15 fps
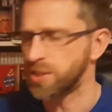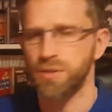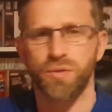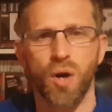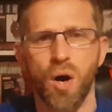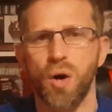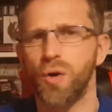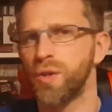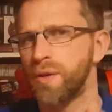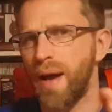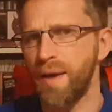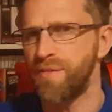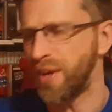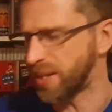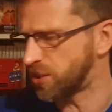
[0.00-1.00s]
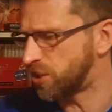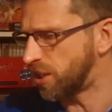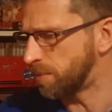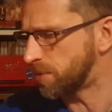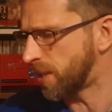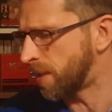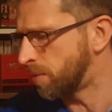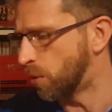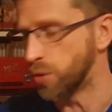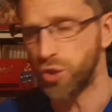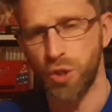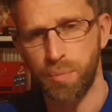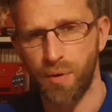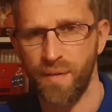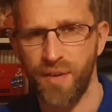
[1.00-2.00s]
There are other FX chips or
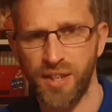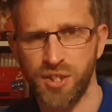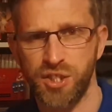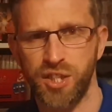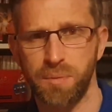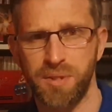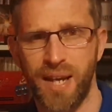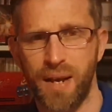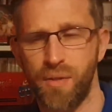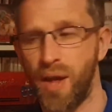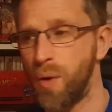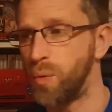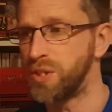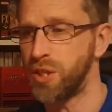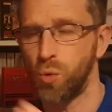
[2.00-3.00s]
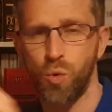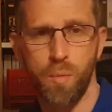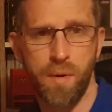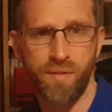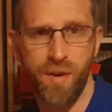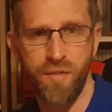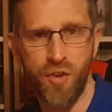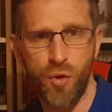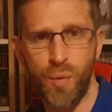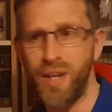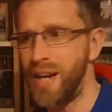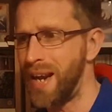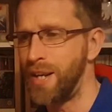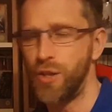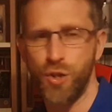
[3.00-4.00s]
Super FX chips out there, which I will be reviewing
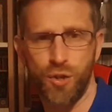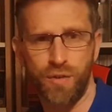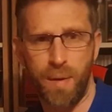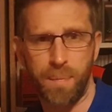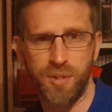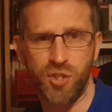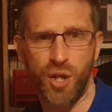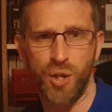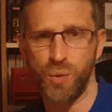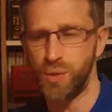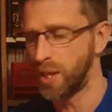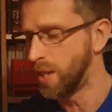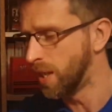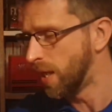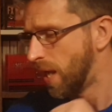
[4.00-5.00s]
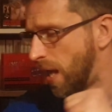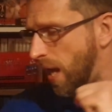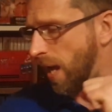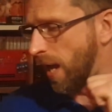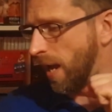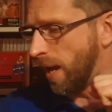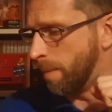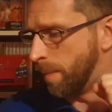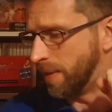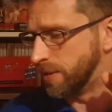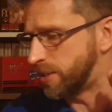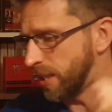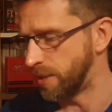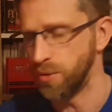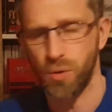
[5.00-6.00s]
in another episode
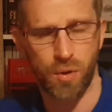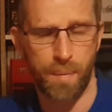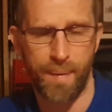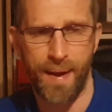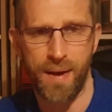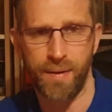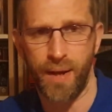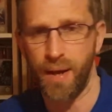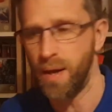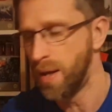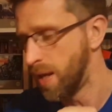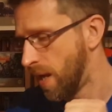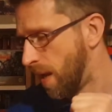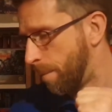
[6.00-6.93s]
and tell you all about it.